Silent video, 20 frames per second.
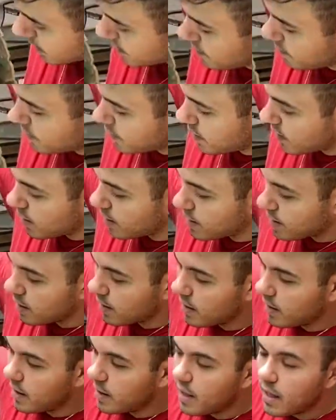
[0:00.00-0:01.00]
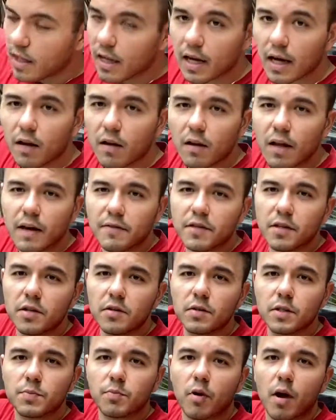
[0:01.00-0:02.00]
it, but like all I have to
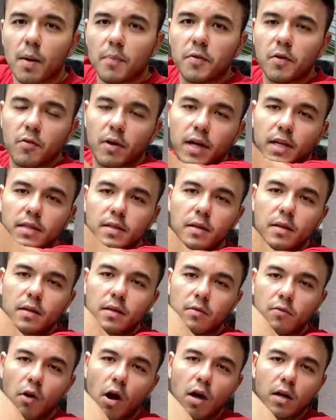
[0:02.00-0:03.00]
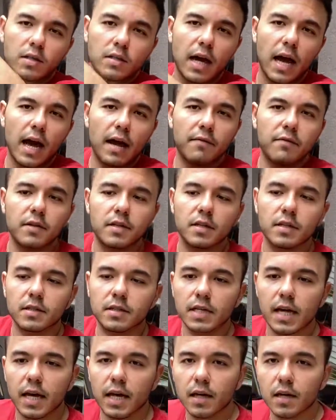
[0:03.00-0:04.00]
do is prop the rocks I have in the
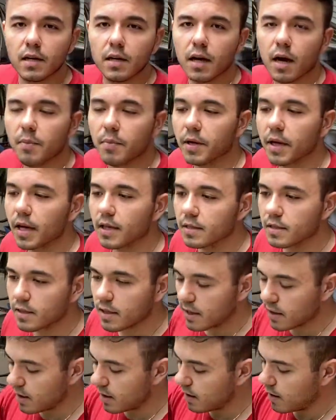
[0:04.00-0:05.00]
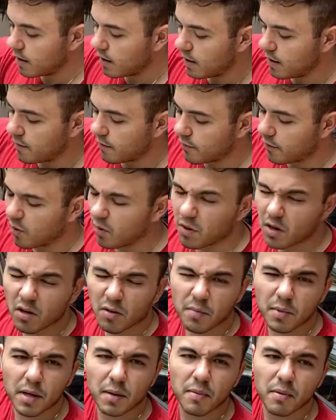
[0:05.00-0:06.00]
tank up against it for a little
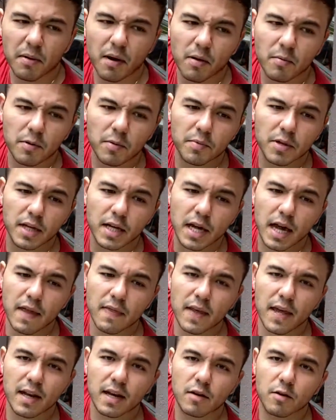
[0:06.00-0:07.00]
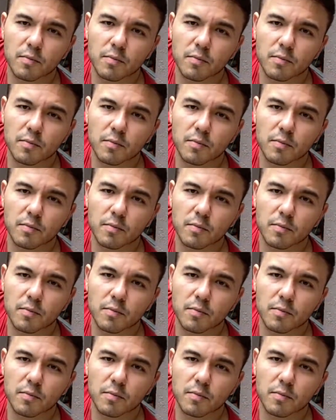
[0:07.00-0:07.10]
bit probably, and then it'll